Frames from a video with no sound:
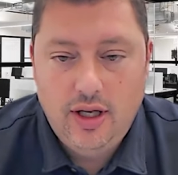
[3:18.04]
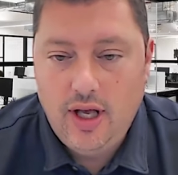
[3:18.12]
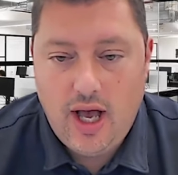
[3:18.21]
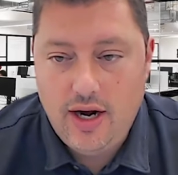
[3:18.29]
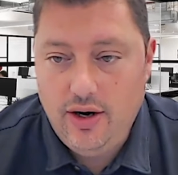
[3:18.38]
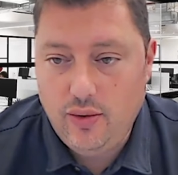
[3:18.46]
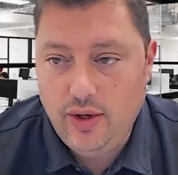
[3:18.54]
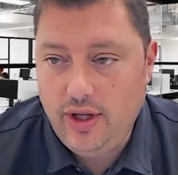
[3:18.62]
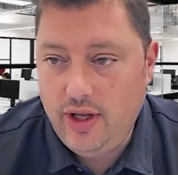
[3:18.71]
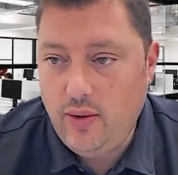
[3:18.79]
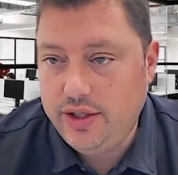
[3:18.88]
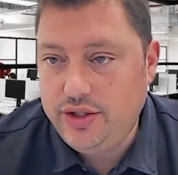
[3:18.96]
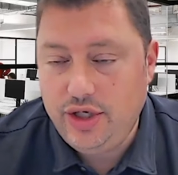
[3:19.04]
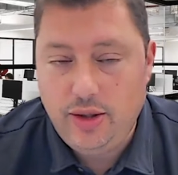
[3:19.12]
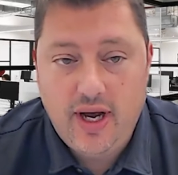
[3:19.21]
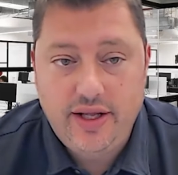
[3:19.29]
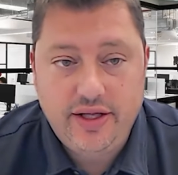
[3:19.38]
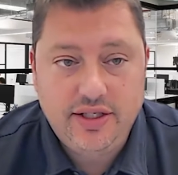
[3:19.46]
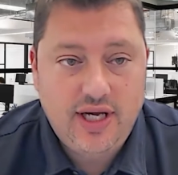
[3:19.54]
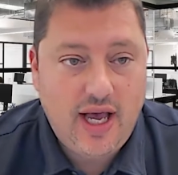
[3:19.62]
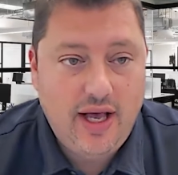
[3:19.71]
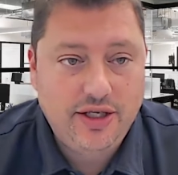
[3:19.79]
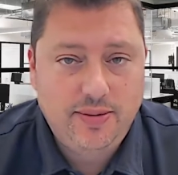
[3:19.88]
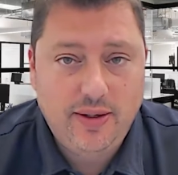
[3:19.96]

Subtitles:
I don't really want you to buy this house,